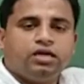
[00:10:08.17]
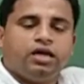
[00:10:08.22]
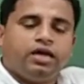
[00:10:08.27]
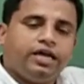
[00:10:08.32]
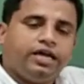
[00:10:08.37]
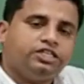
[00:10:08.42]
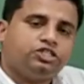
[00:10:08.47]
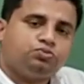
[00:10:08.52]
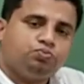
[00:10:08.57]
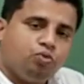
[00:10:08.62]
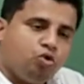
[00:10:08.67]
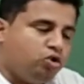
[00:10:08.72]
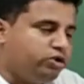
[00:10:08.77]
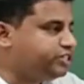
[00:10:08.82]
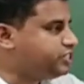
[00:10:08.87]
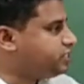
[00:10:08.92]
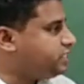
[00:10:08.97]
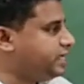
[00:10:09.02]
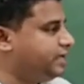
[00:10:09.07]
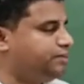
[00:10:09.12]
is more
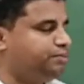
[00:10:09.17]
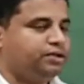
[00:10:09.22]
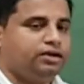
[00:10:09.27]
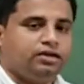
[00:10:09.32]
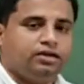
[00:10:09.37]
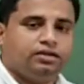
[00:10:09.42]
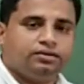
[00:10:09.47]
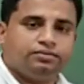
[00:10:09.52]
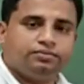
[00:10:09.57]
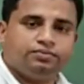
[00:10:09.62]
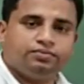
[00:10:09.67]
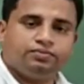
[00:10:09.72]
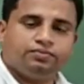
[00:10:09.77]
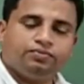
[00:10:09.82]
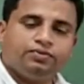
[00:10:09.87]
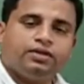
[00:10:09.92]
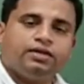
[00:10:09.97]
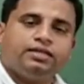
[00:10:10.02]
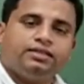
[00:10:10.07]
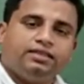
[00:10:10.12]
stable,
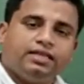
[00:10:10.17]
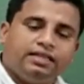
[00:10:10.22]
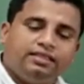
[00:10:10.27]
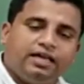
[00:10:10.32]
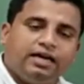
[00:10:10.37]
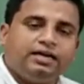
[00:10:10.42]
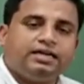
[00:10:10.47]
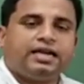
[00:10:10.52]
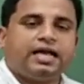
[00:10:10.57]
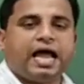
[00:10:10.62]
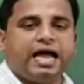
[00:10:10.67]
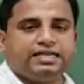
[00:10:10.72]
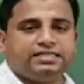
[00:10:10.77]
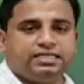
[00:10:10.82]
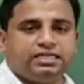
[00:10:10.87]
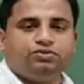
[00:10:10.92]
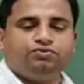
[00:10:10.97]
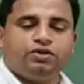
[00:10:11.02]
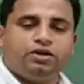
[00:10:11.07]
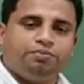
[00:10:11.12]
then that
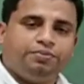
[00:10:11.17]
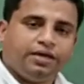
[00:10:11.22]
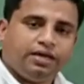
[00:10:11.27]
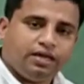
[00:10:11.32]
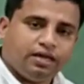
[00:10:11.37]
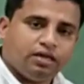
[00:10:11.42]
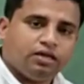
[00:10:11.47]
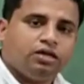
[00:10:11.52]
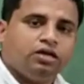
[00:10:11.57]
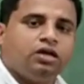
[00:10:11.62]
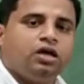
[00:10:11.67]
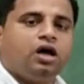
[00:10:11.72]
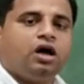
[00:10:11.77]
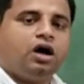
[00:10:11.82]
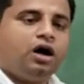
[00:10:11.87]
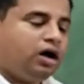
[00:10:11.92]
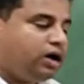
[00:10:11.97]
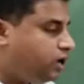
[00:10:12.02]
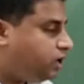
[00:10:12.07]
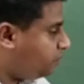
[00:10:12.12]
acid will be
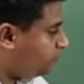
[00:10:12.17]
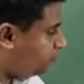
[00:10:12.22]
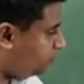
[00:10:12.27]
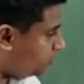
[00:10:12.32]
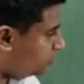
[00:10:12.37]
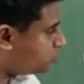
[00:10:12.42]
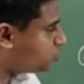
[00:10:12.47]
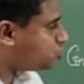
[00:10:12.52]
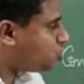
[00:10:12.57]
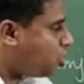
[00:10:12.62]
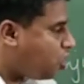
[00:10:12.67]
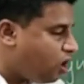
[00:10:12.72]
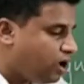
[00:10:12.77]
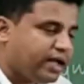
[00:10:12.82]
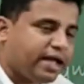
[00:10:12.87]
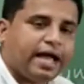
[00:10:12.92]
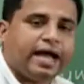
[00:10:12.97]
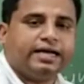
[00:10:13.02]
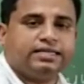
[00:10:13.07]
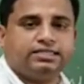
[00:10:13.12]
a
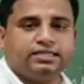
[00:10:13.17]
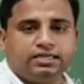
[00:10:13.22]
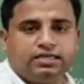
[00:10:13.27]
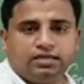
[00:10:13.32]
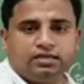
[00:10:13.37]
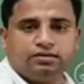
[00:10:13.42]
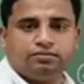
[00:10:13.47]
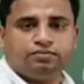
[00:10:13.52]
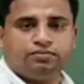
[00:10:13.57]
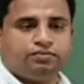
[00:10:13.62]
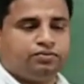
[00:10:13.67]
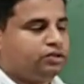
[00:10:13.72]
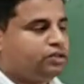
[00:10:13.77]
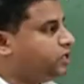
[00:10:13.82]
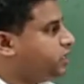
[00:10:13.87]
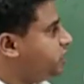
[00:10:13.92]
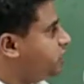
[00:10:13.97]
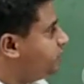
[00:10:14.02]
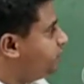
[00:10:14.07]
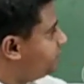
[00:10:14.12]
strong acid.
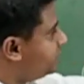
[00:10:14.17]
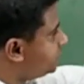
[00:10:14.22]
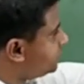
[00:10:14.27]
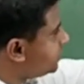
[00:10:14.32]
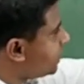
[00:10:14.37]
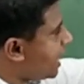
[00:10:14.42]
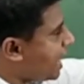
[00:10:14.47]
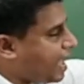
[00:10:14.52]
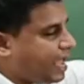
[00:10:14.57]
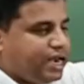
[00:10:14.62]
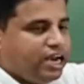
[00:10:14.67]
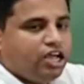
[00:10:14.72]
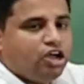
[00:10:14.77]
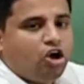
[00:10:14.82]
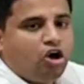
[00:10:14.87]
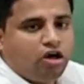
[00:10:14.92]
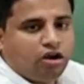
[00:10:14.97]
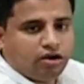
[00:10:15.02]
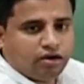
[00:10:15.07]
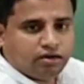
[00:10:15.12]
If this
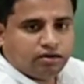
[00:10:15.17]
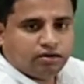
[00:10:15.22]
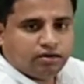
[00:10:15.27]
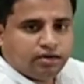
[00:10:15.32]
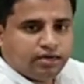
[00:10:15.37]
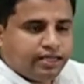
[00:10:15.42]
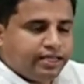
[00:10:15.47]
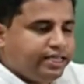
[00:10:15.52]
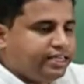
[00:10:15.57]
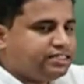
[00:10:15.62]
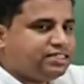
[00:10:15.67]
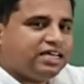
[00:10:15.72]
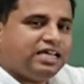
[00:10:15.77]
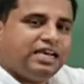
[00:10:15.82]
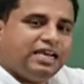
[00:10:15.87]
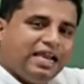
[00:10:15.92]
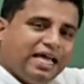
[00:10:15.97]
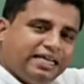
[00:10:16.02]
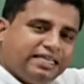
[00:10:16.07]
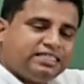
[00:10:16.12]
anion is
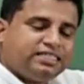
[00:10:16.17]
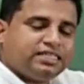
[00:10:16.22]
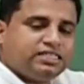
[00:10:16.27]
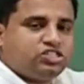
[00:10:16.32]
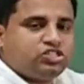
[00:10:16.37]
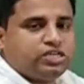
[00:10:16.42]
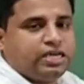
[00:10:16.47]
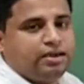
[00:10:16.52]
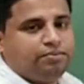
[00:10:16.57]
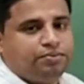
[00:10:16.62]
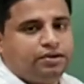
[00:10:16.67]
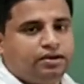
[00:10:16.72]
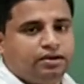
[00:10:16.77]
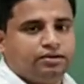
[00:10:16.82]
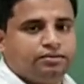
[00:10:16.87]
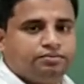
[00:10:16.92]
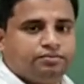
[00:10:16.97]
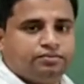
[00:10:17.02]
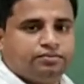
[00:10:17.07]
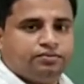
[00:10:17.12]
less
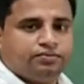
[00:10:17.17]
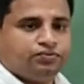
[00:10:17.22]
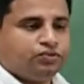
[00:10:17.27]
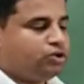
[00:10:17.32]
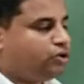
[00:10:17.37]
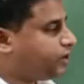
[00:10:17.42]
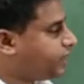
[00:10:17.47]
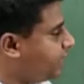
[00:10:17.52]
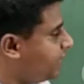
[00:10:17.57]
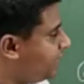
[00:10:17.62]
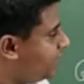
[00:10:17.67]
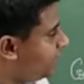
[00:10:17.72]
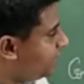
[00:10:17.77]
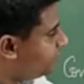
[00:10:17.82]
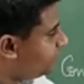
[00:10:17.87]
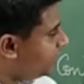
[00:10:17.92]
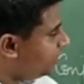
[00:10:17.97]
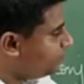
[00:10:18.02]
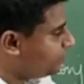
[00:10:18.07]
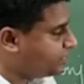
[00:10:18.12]
stable, okay,
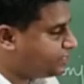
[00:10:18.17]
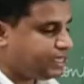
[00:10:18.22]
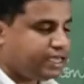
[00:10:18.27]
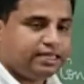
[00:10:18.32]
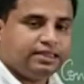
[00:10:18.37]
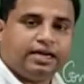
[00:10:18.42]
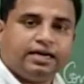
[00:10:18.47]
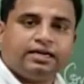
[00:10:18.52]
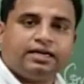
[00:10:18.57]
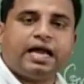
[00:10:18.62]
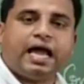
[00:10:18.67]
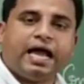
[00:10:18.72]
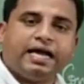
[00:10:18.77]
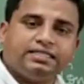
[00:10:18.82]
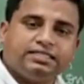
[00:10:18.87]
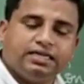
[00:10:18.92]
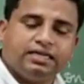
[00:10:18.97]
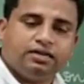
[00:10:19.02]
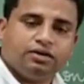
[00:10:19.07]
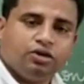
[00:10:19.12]
then we say that
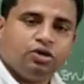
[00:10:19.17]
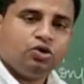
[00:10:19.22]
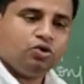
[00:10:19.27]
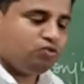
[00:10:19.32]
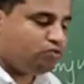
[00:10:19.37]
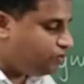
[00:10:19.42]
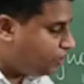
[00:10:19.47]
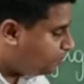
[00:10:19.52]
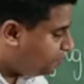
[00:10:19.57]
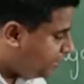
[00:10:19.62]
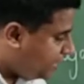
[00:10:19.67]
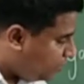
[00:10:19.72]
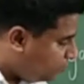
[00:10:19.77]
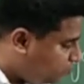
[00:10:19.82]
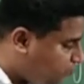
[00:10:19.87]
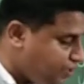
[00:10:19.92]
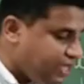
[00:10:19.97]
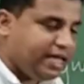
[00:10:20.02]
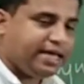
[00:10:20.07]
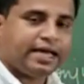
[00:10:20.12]
acid will be a
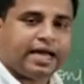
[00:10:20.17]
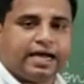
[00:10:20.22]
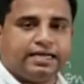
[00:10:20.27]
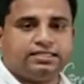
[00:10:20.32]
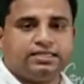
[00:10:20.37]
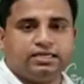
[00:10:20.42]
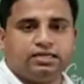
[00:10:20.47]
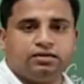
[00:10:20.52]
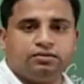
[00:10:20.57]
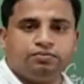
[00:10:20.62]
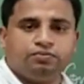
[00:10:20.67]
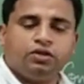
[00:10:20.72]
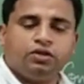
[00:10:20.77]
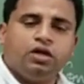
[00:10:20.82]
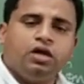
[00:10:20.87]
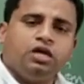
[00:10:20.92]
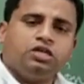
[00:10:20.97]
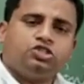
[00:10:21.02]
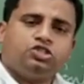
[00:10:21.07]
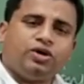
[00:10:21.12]
weak acid.
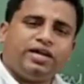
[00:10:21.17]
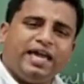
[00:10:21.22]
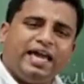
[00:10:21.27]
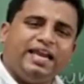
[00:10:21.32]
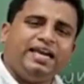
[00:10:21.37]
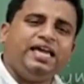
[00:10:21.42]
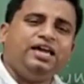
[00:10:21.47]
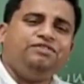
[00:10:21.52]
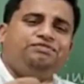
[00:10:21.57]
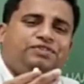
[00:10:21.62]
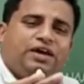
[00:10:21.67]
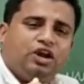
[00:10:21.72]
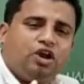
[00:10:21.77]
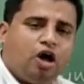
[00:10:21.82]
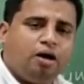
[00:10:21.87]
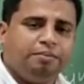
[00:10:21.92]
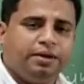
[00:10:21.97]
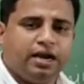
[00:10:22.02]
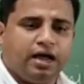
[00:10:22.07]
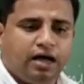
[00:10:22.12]
So any
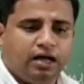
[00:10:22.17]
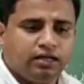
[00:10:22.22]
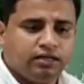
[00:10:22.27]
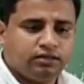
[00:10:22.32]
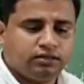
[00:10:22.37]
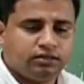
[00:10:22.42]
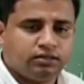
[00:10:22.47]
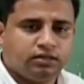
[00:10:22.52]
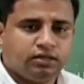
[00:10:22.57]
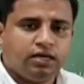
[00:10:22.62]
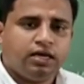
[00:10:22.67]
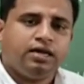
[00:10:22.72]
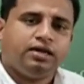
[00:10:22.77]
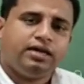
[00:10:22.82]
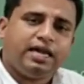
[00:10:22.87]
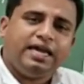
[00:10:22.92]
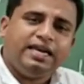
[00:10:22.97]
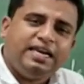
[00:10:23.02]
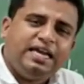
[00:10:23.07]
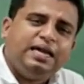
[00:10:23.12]
phenomena,
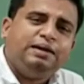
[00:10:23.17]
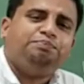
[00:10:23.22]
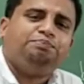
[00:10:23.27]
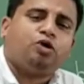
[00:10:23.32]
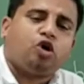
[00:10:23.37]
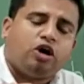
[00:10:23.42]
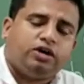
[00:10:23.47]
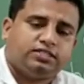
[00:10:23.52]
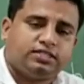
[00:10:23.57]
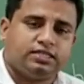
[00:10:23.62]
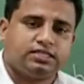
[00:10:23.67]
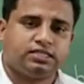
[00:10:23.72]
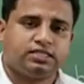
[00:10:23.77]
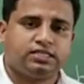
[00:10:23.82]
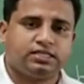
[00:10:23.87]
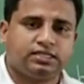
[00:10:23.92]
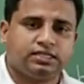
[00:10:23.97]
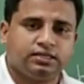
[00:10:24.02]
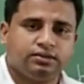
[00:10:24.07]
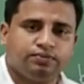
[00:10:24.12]
any
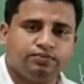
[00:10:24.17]
process